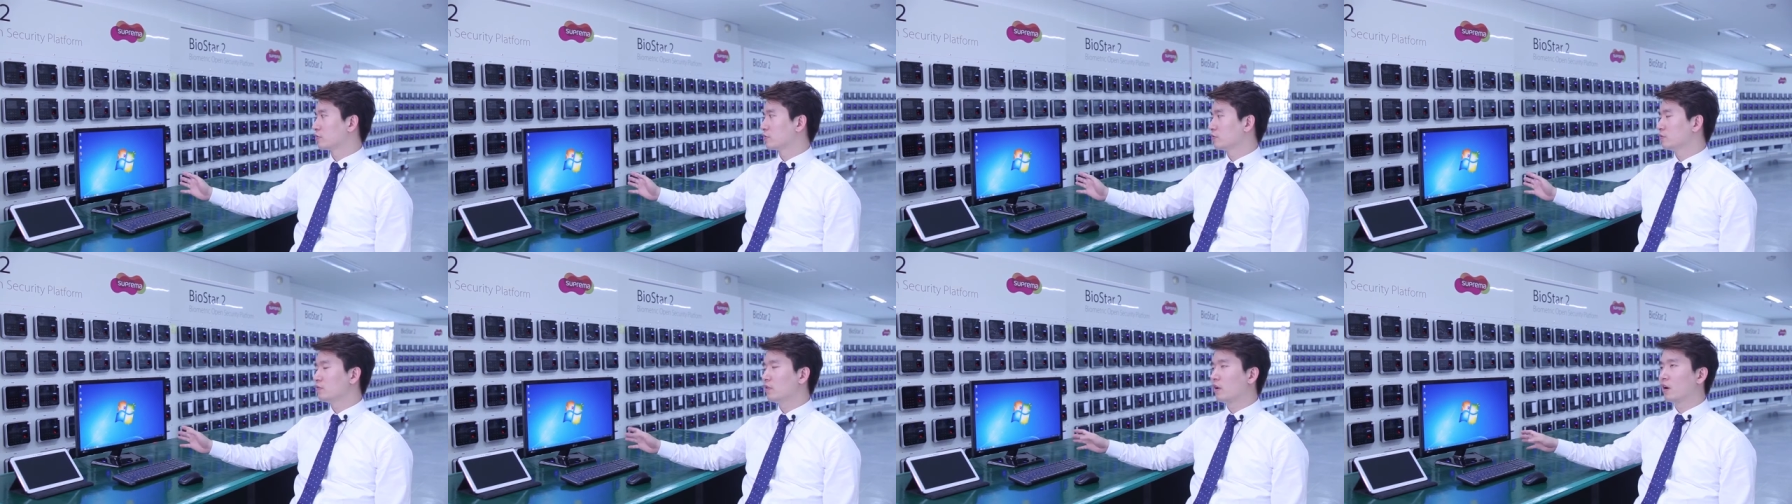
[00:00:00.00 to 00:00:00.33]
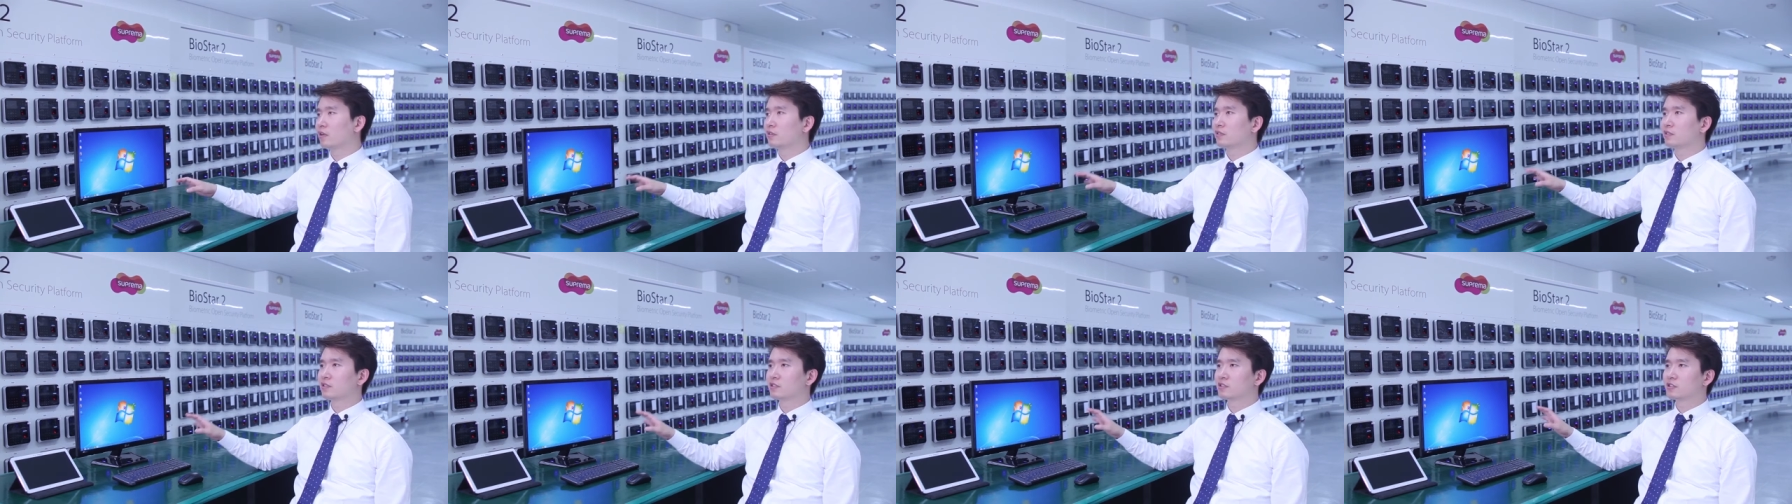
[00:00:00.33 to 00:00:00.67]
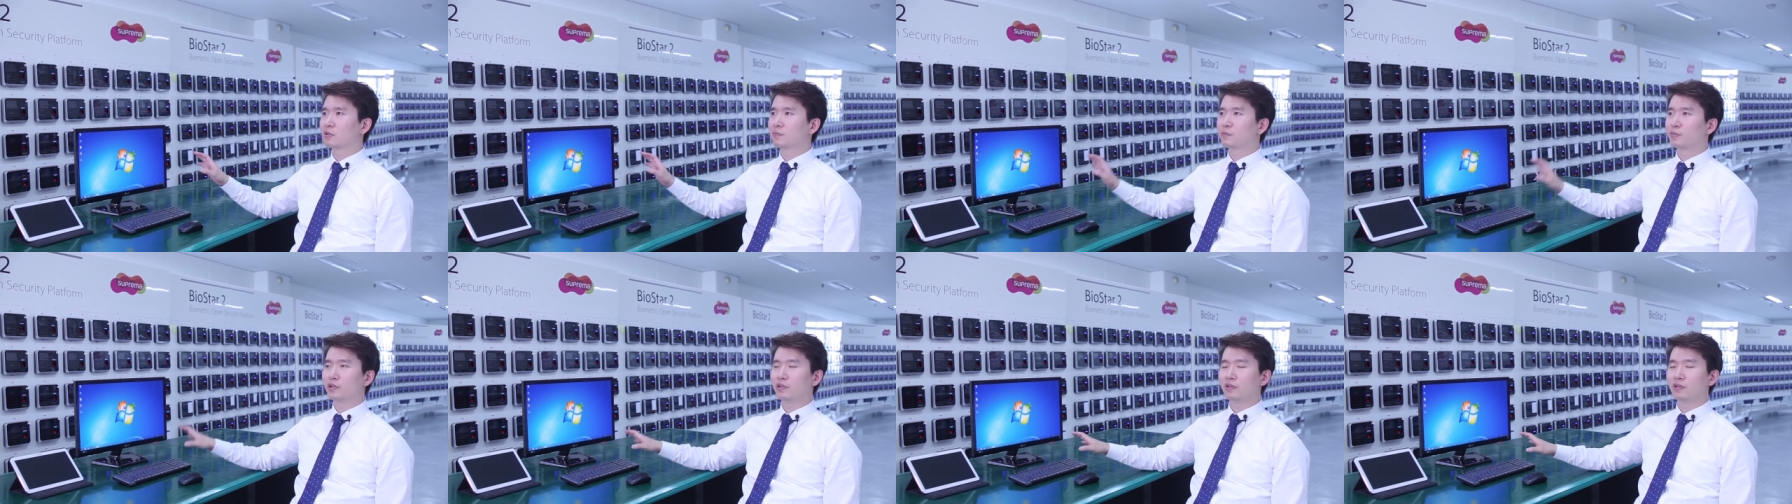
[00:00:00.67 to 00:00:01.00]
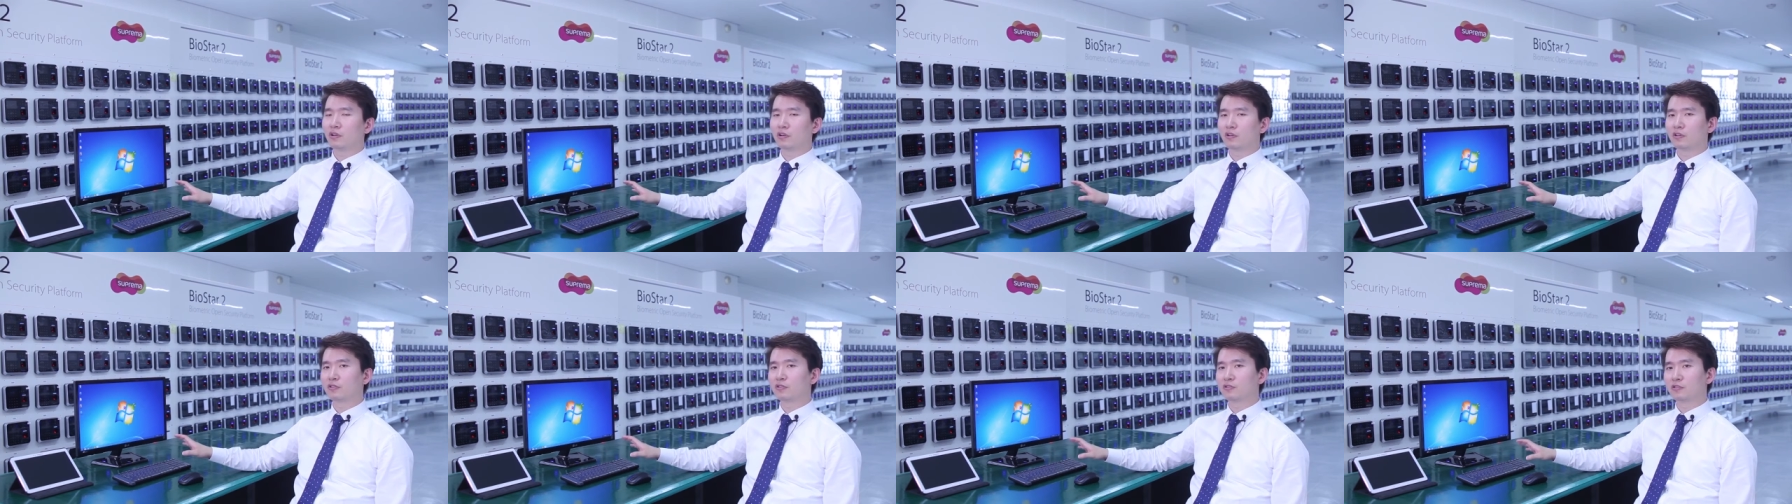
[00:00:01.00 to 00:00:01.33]
2 on this
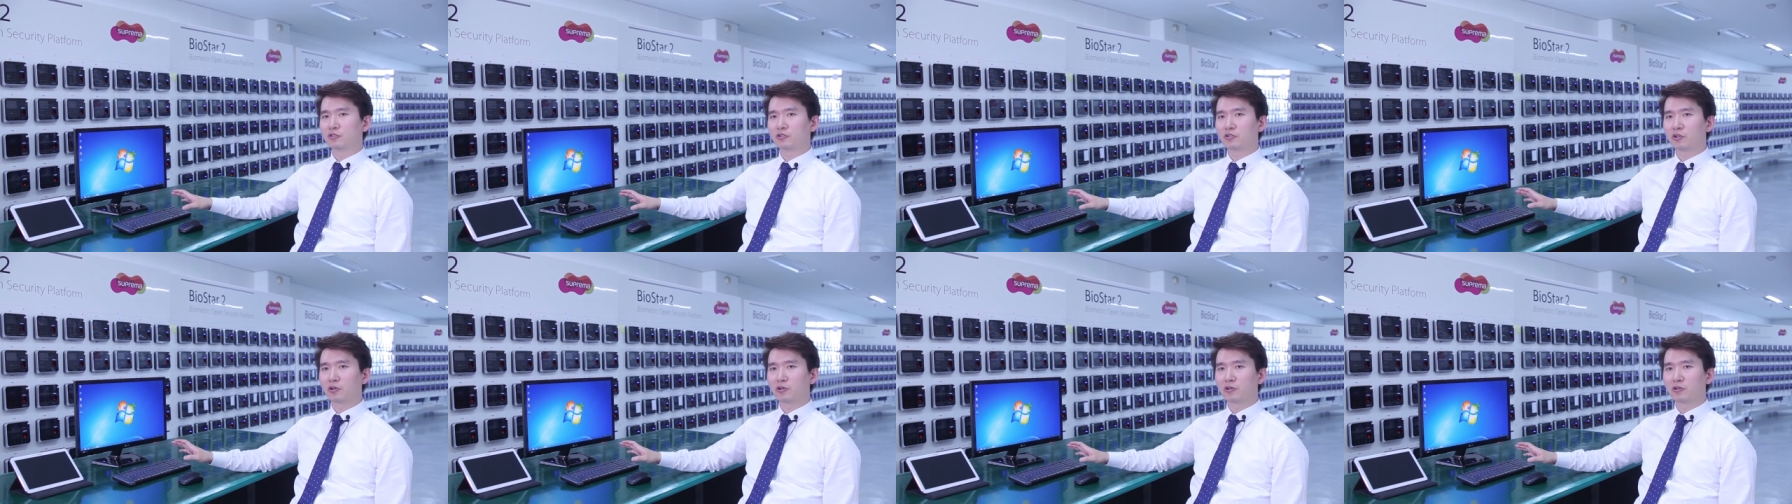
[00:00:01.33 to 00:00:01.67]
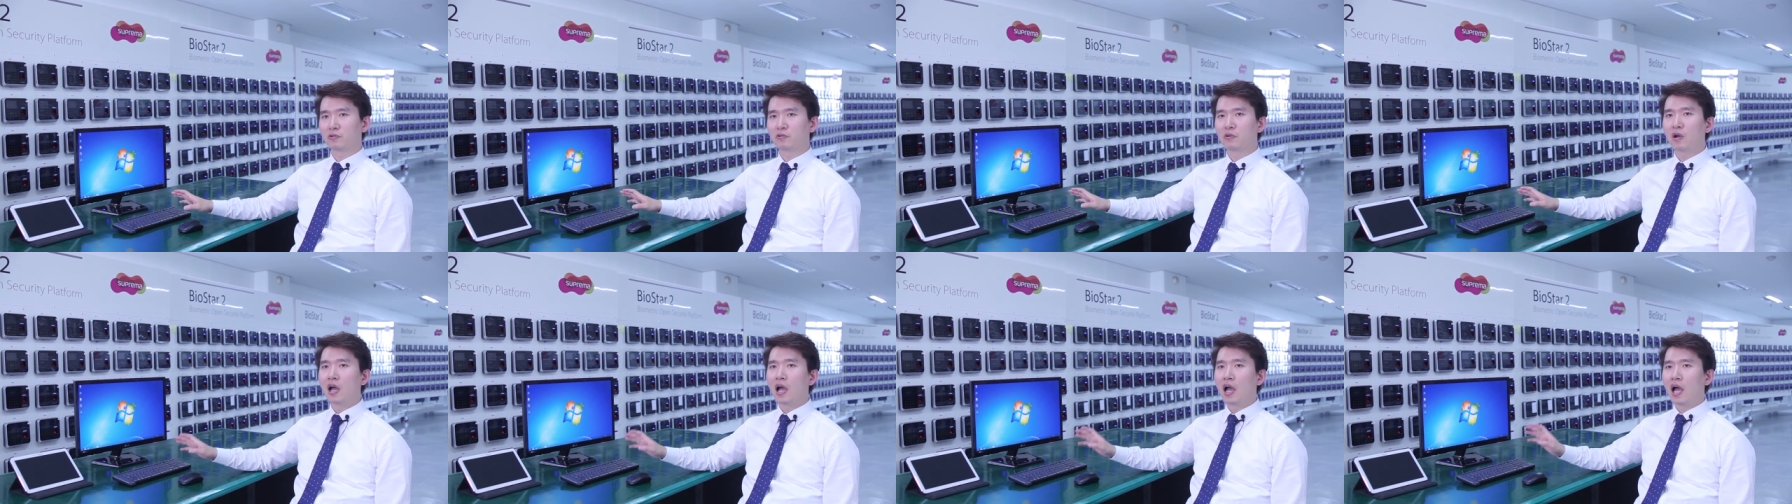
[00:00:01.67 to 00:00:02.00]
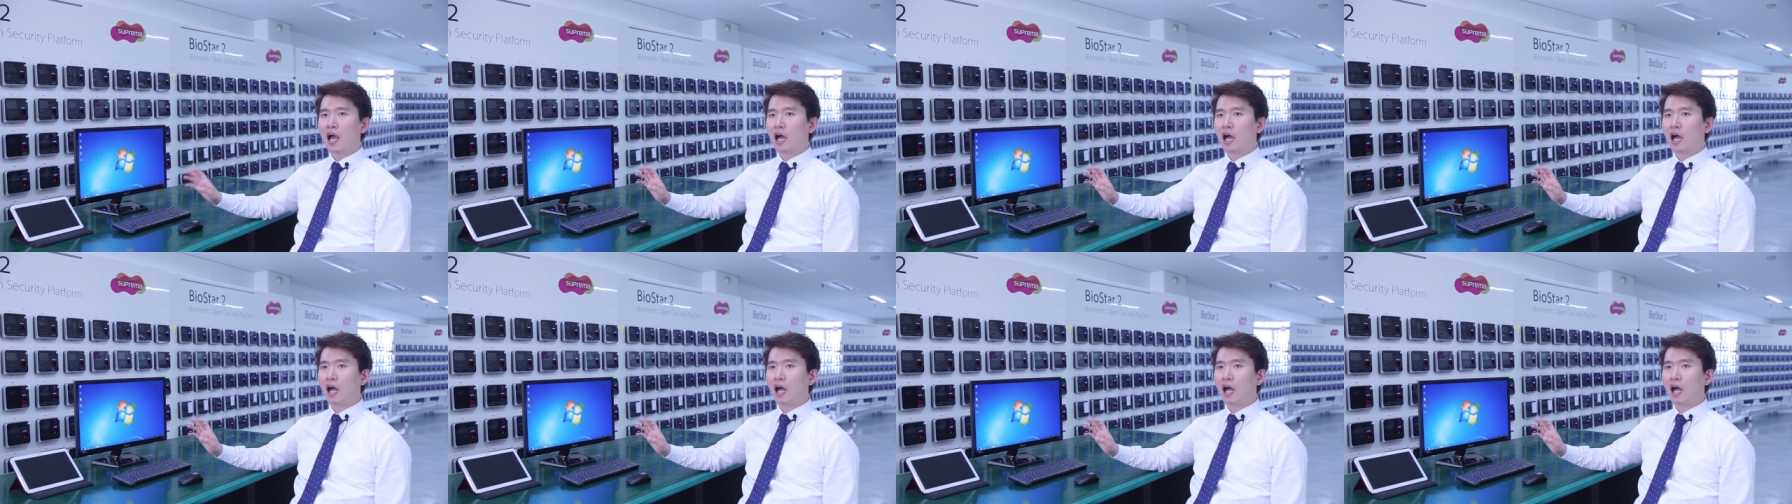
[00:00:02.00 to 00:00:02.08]
computer to show you